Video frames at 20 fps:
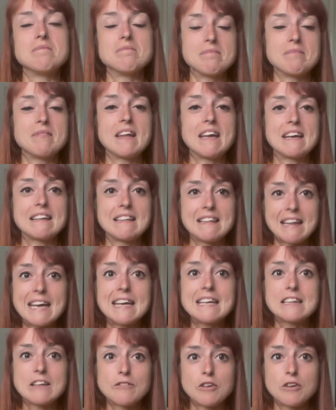like
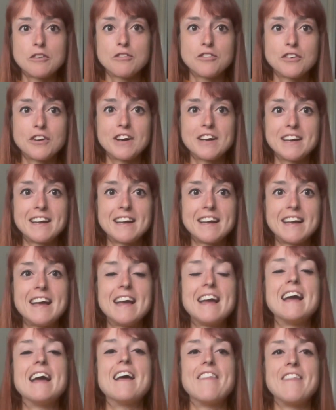length of your foot,
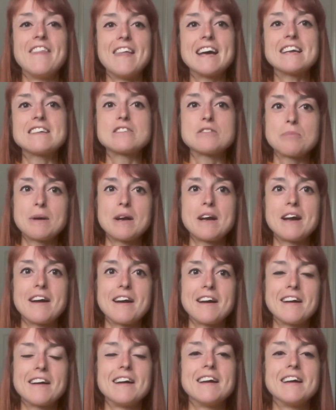and that's
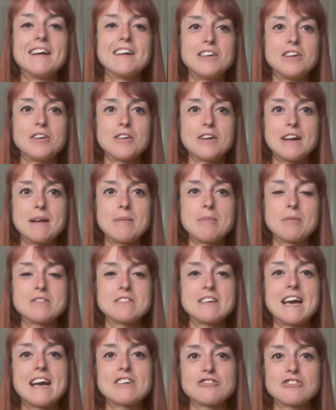where you're able
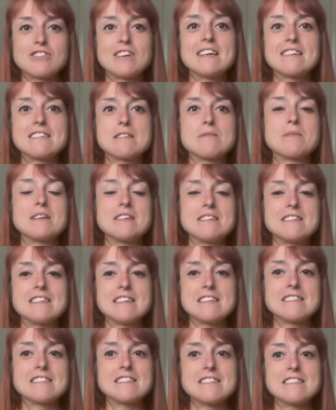to actually get some
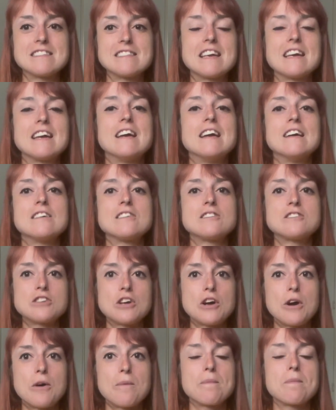consistency.
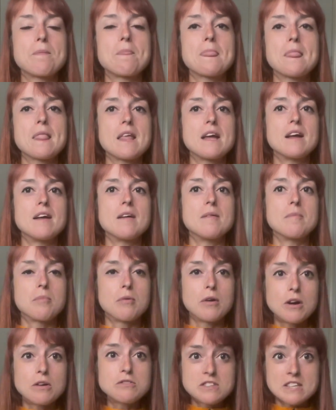So,
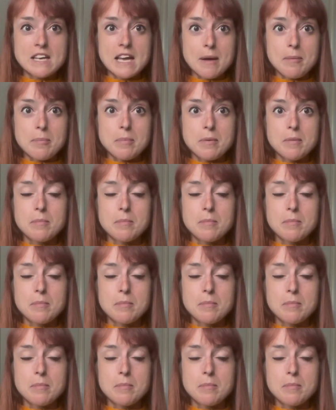pro tip.